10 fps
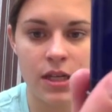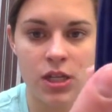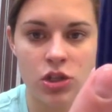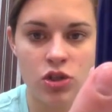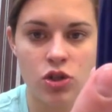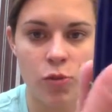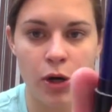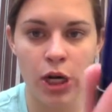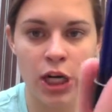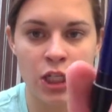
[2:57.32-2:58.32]
super
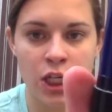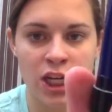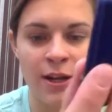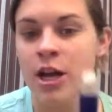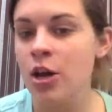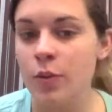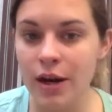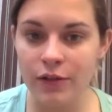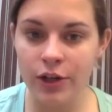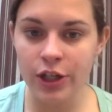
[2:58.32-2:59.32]
easy.
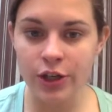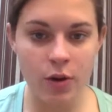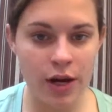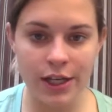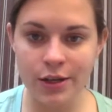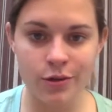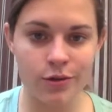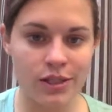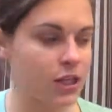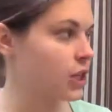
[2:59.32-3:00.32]
Whatever you want to use
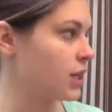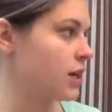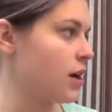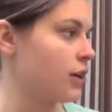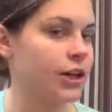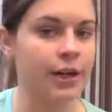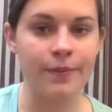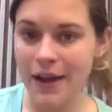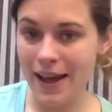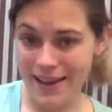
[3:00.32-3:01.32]
in a good color.
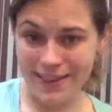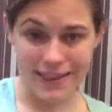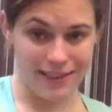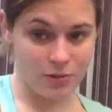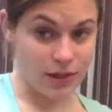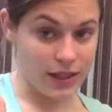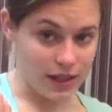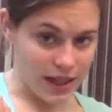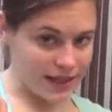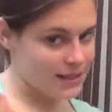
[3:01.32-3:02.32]
I like the really
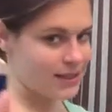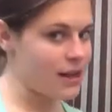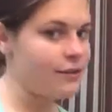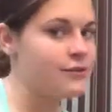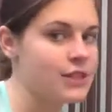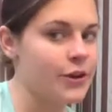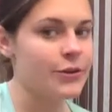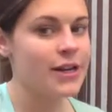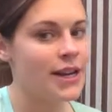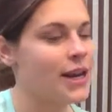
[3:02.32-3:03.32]
light stuff. So,
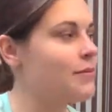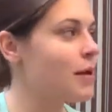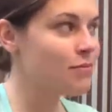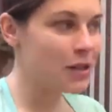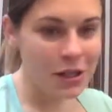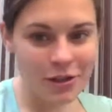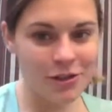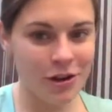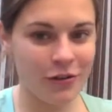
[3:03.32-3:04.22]
and my mirror's over